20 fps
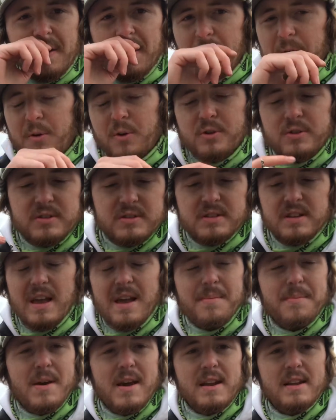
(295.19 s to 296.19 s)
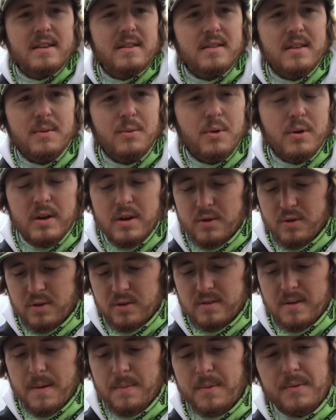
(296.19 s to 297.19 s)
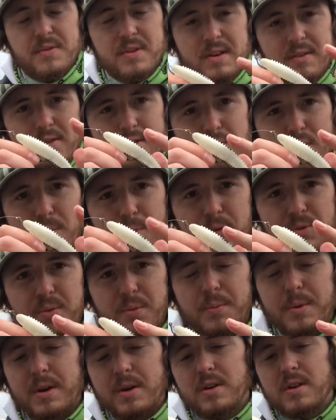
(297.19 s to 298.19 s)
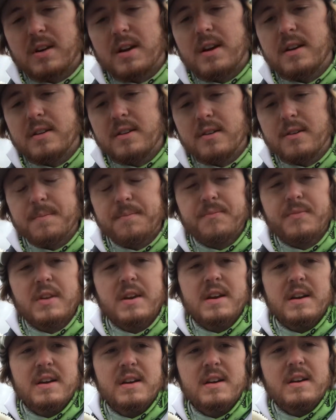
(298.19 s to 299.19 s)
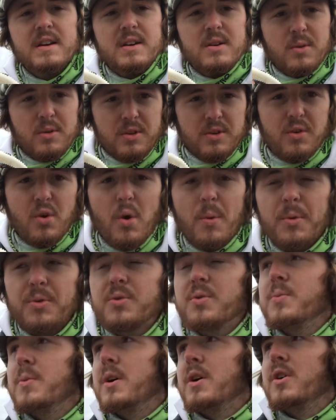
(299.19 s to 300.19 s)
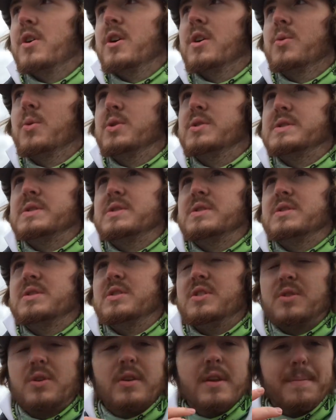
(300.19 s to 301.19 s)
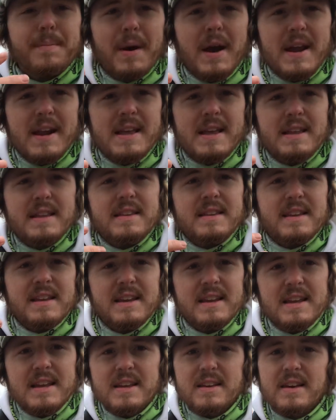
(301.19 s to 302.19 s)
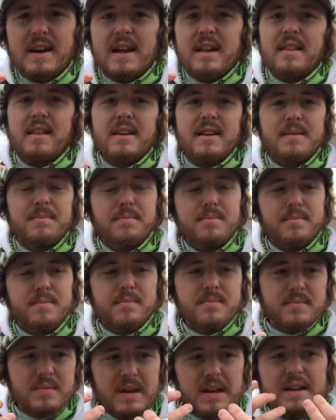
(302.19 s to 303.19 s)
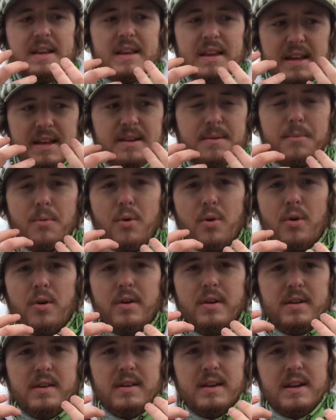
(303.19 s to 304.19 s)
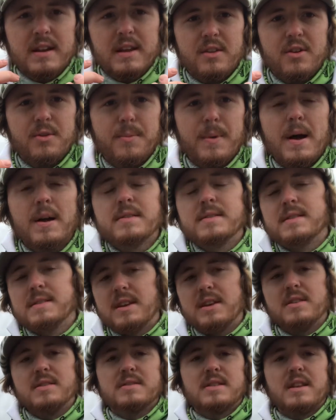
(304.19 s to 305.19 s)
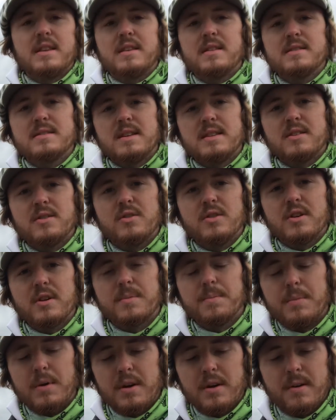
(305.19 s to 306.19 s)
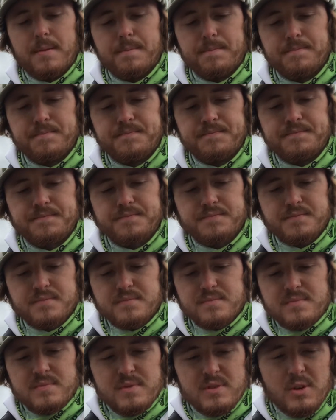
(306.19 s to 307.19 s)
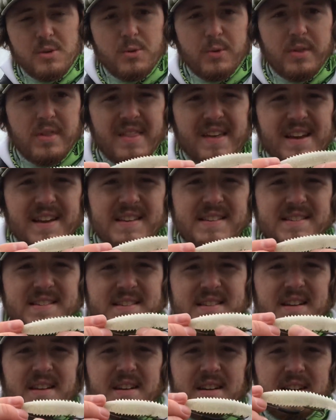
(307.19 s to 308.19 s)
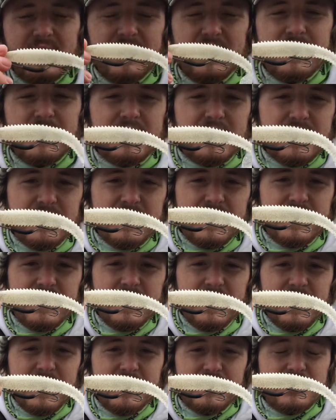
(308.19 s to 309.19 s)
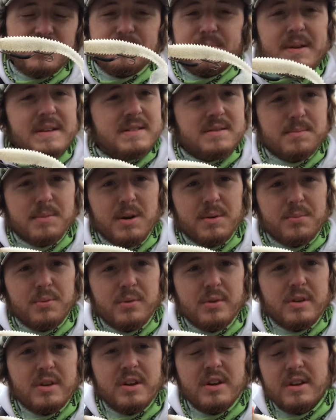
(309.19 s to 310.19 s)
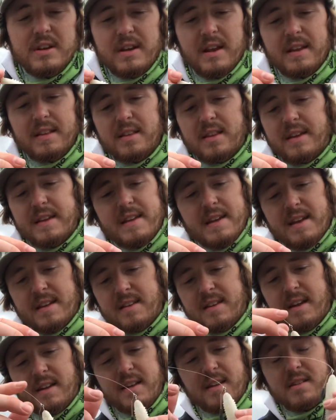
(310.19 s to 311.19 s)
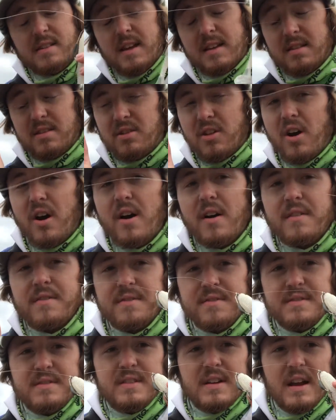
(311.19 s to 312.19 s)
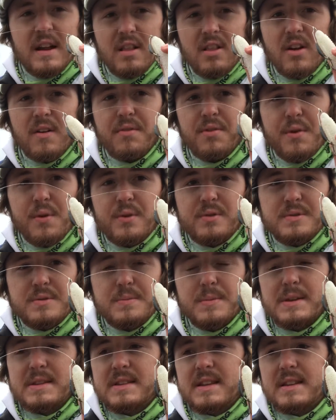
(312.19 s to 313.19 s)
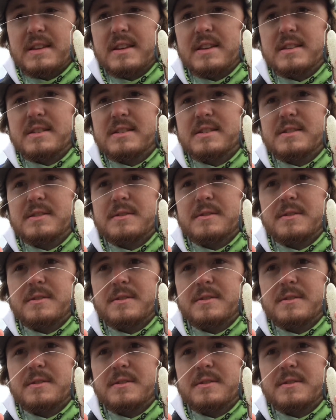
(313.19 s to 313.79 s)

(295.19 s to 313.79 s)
or just slap at it, they won't get hooked up if you have a normal swim bait hook on here. With the normal swimbait hook, once you know they bite it, eat it, you gotta let them kind of eat it more, get it mouth, and then you set the hook. But with this, it just pins them up really good. I love throwing swimbaits like this